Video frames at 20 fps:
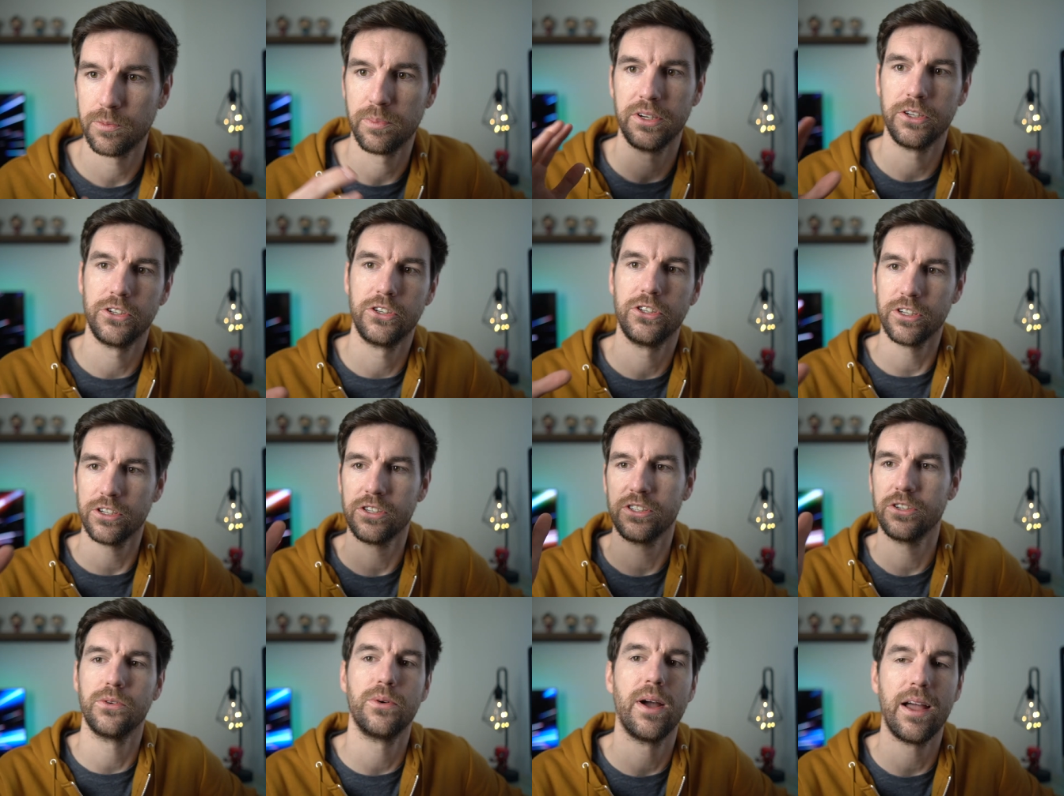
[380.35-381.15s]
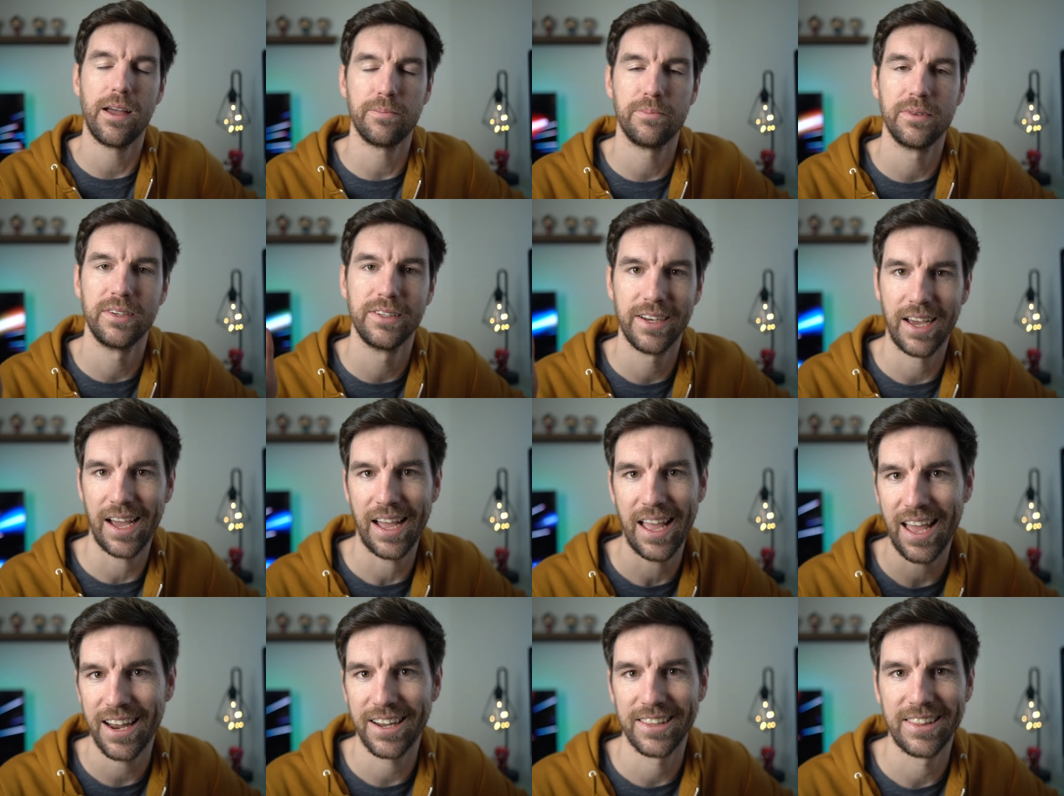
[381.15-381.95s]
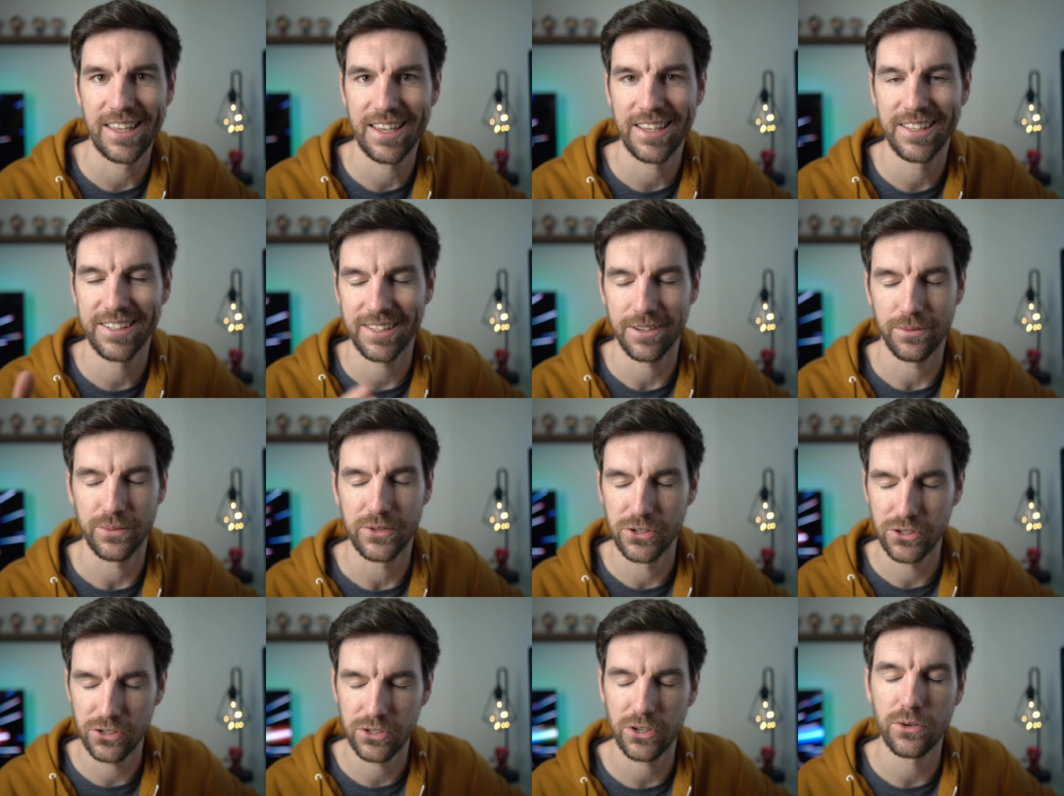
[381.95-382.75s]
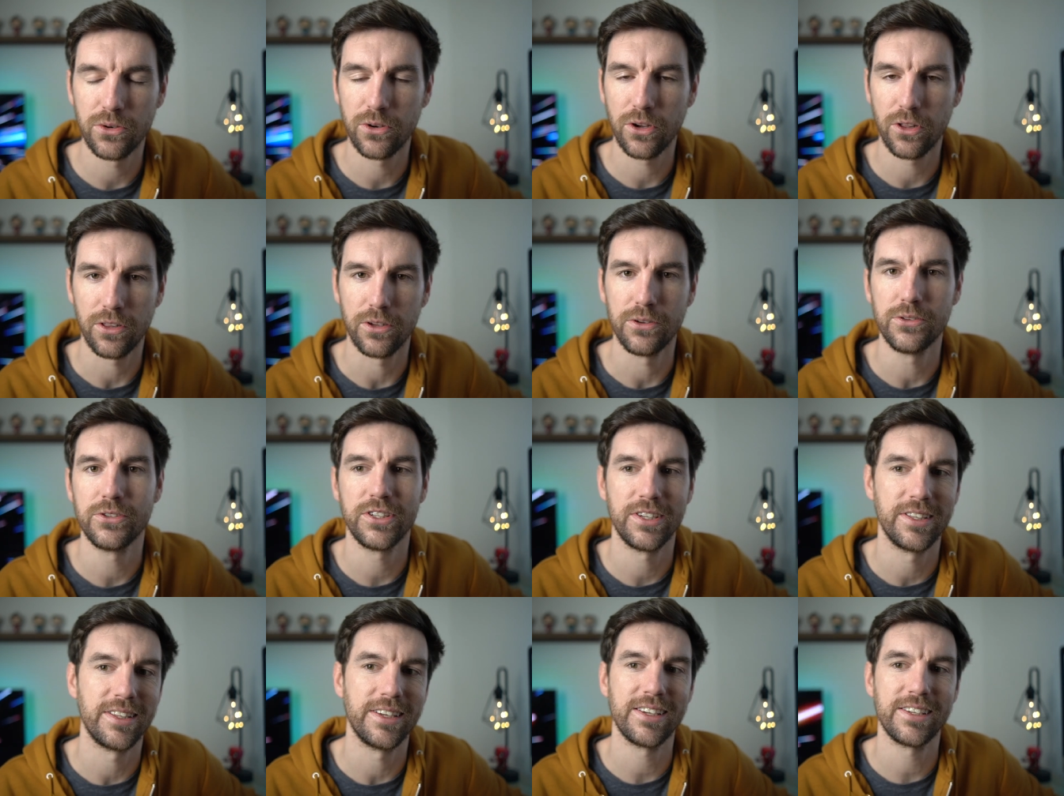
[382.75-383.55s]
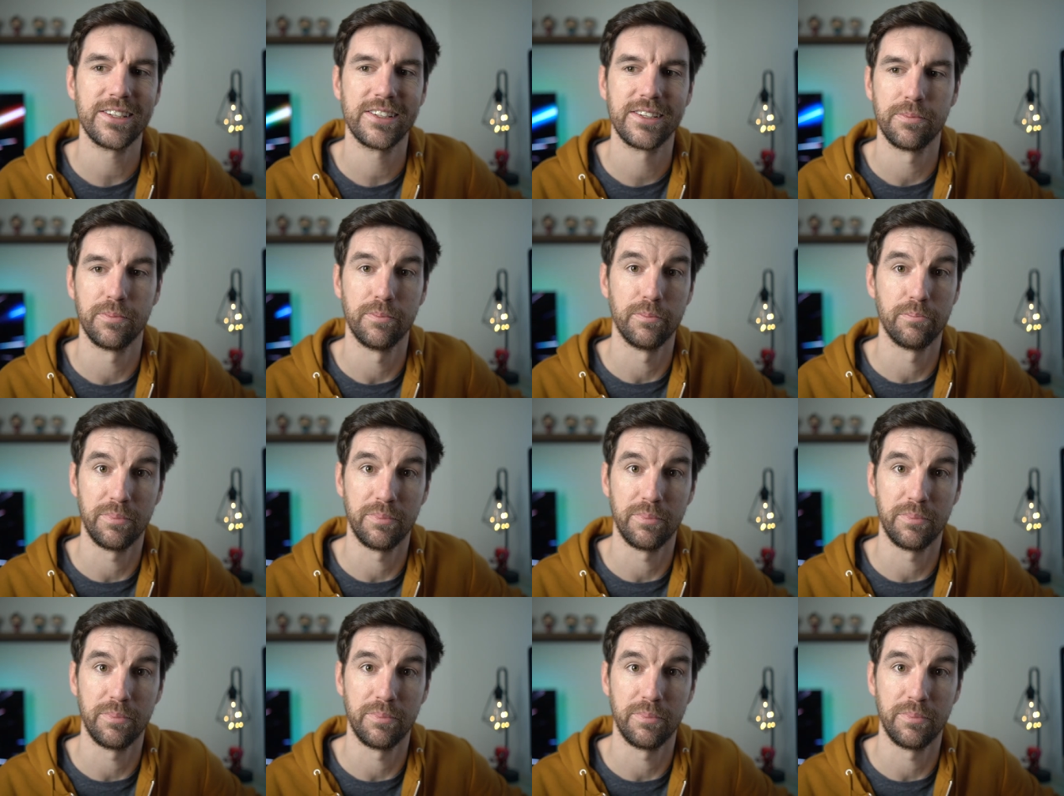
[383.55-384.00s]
but it just so happened I had a lens that was so close to this,